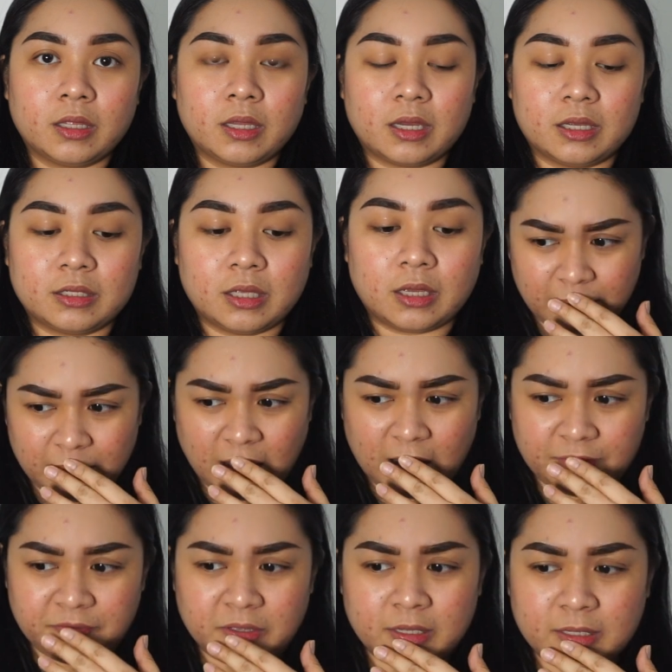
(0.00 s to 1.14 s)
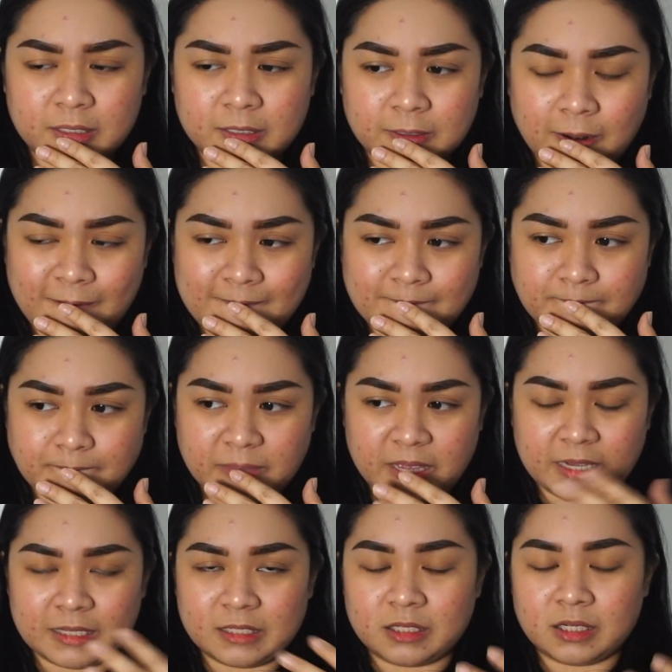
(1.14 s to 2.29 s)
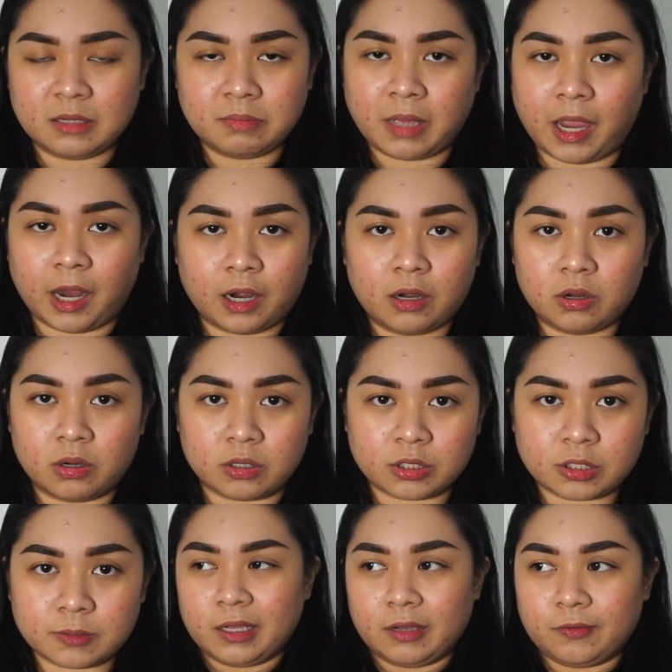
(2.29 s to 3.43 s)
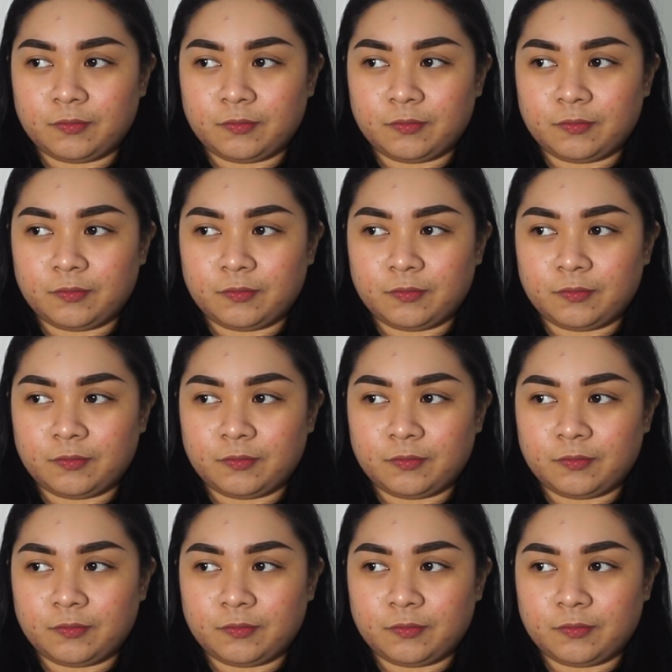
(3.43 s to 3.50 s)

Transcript: Kasi I'm having extreme hair loss.